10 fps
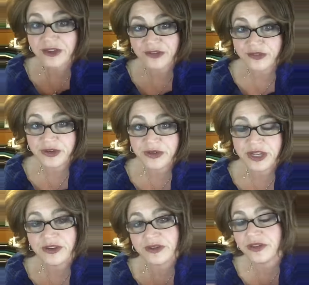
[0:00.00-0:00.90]
your food
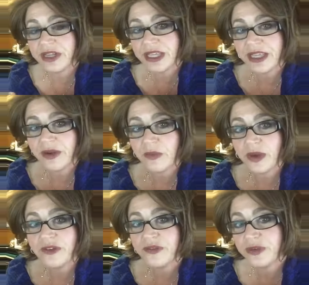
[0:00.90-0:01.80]
and you're looking at
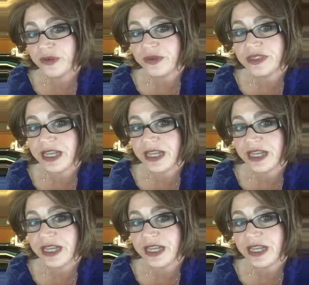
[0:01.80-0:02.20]
what foods